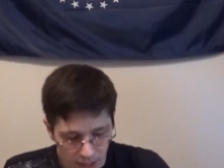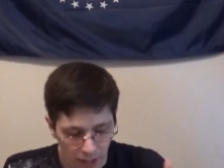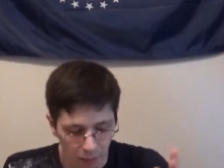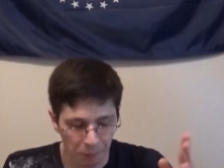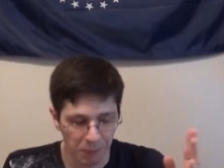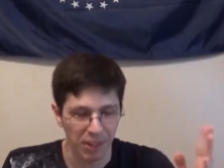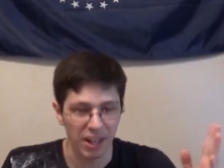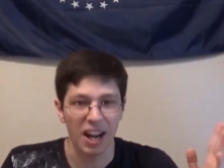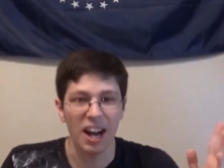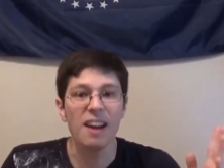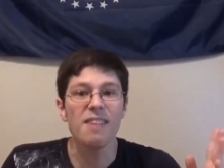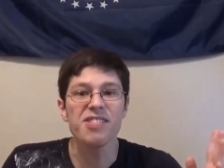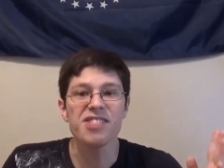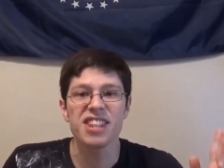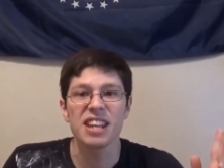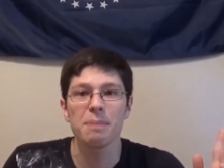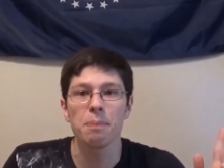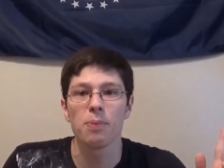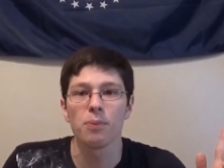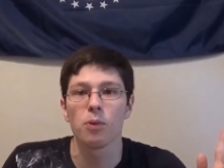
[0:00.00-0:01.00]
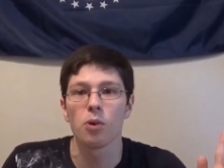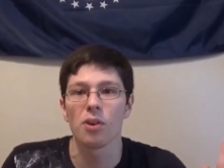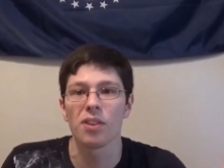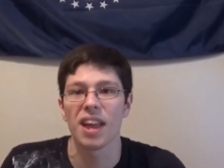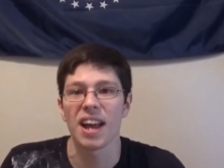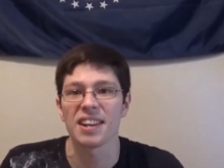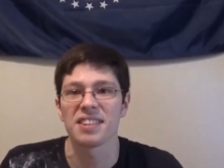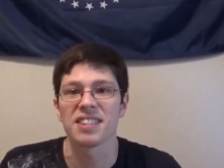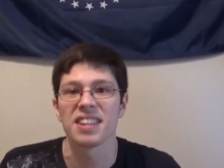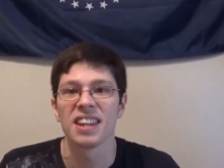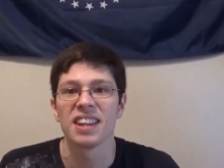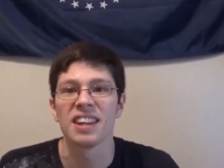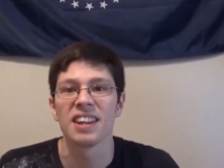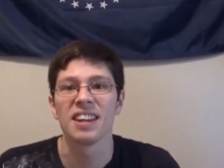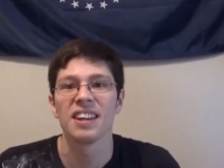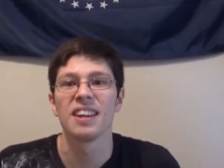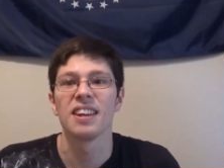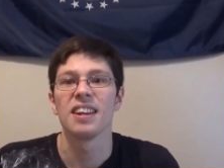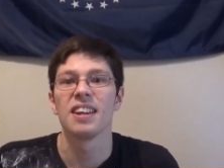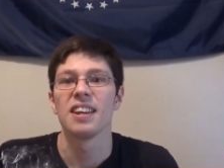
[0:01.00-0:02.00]
I mean, I've said before that
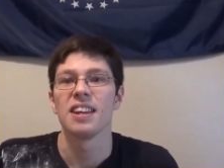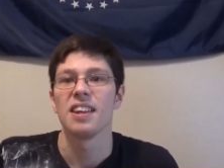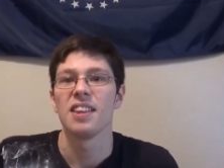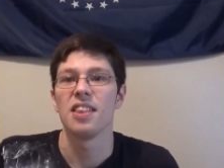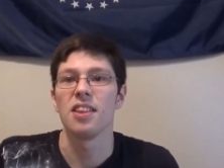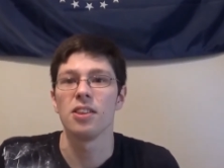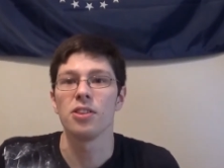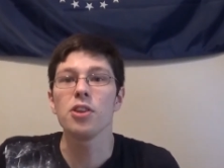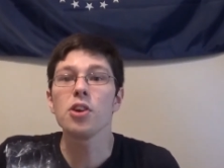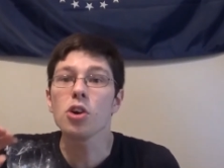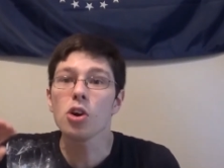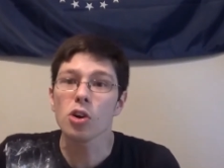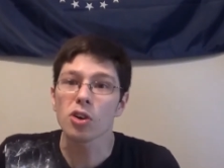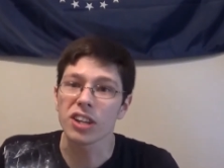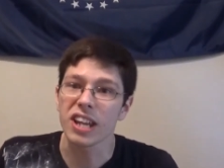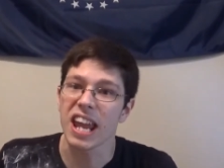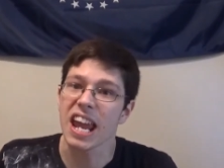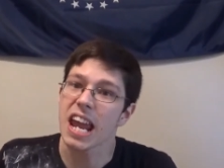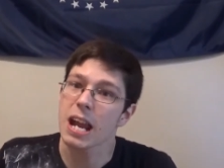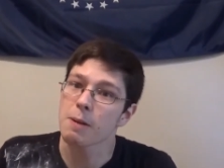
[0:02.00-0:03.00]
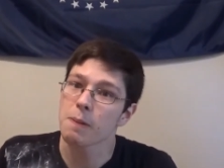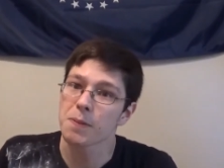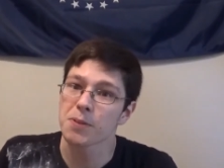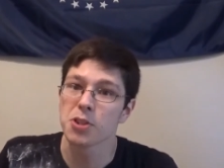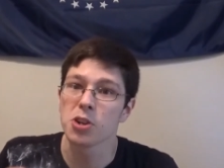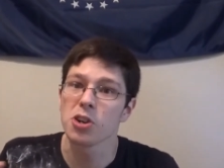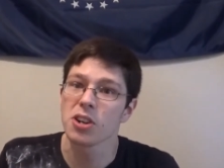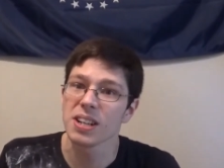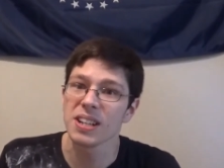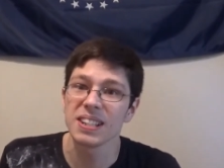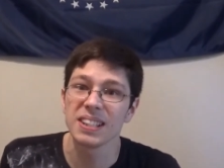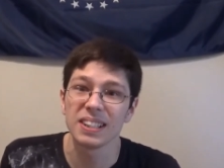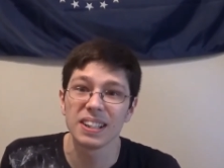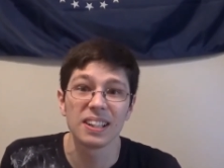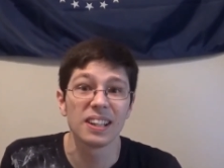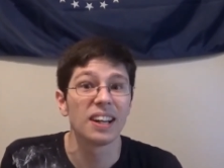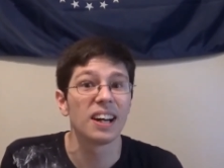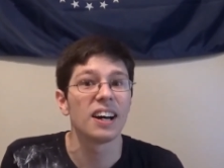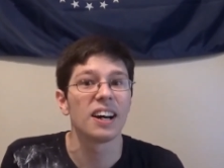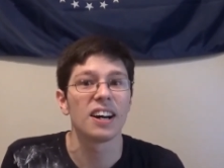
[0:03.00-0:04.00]
they're okay with turning
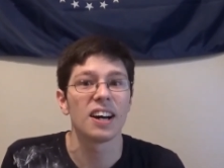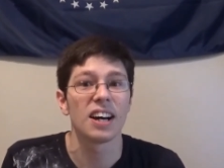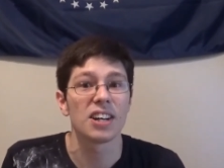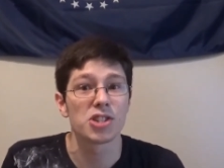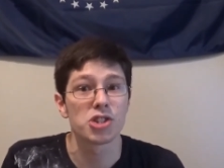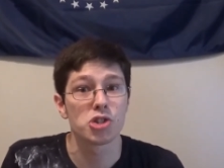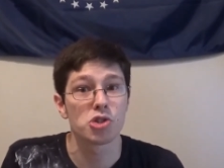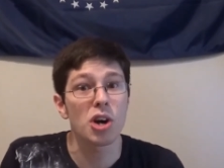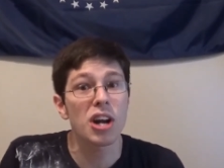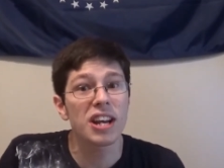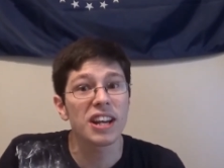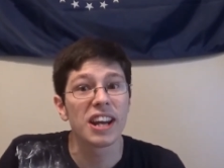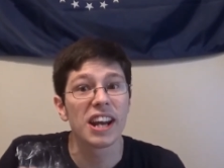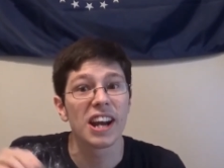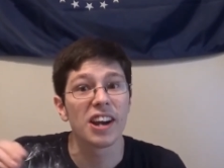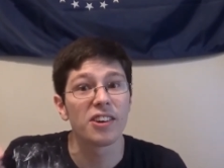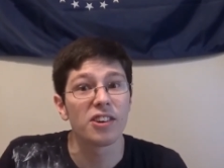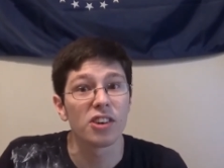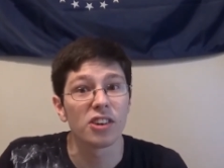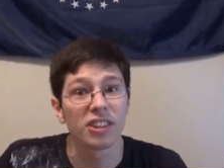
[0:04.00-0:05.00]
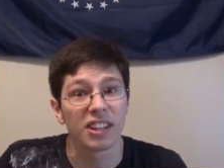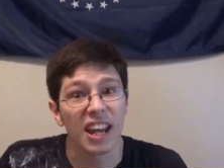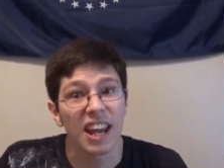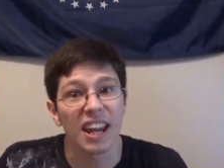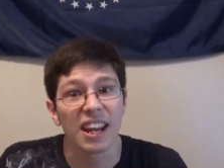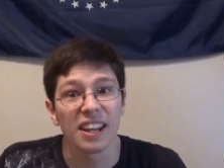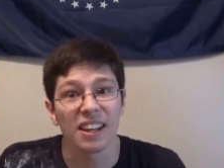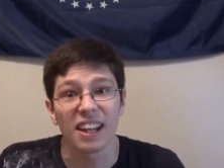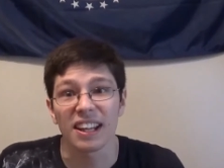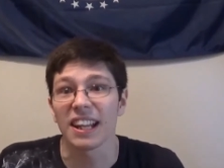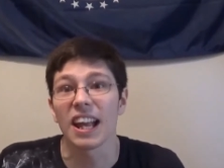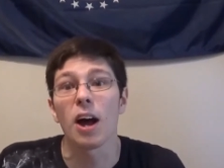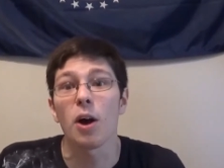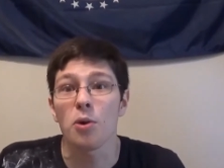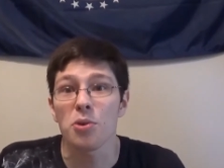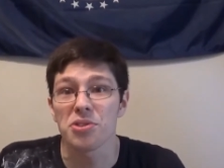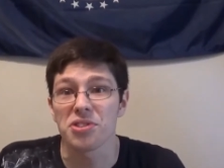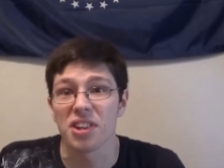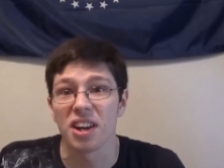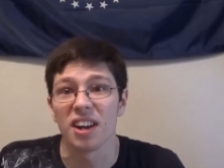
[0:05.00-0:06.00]
uh, a straight character gay, like
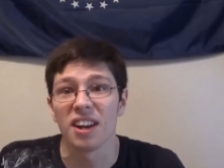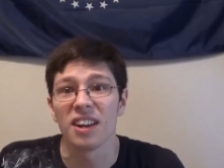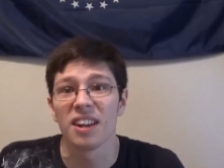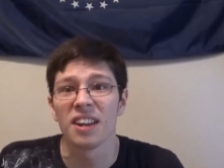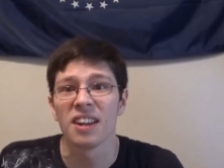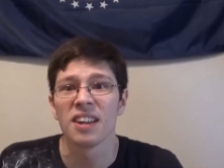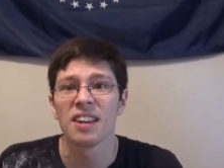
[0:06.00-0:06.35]
Elsa.